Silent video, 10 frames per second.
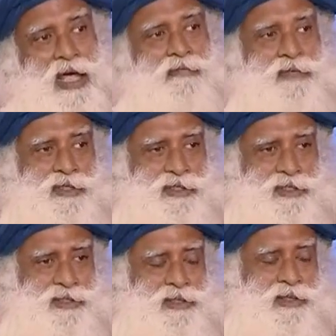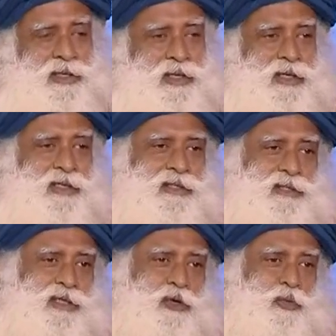an average
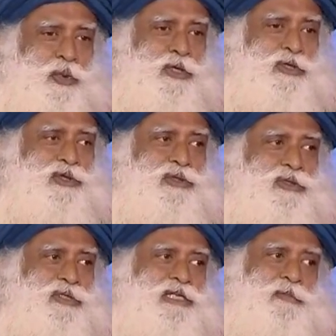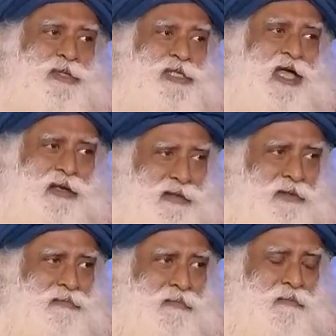is
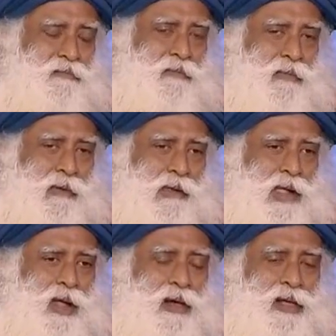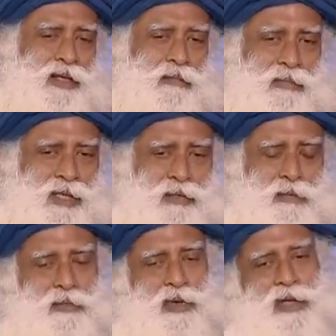0.6%. The
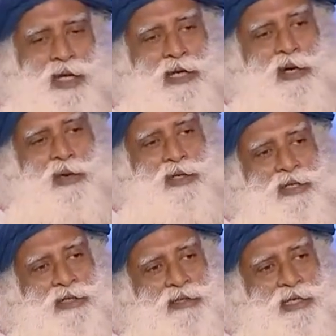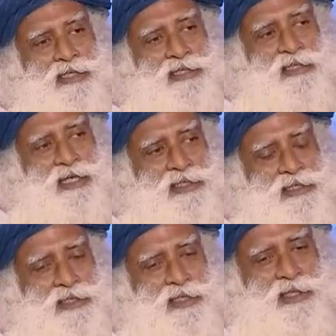minimum organic content that is
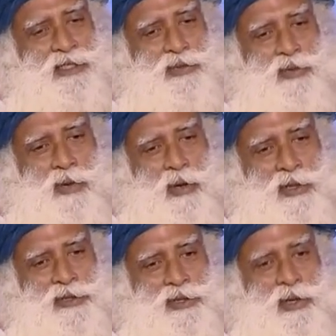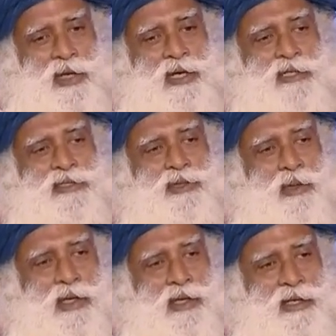necessary to call soil as
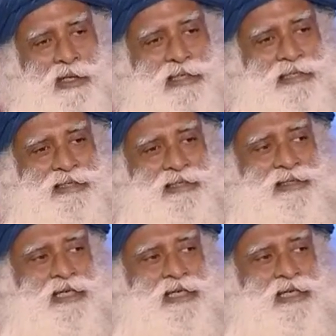soil is